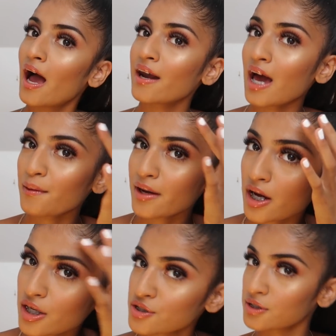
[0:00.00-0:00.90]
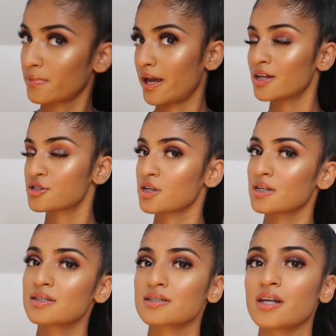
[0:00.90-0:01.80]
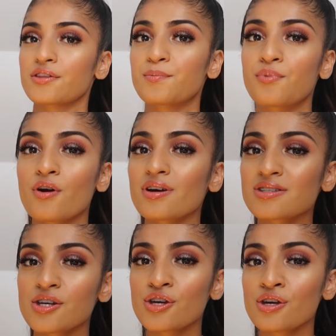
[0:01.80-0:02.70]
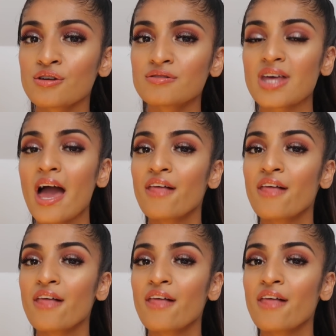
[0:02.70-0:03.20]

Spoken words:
and how I kind of do my edges and like the products I use.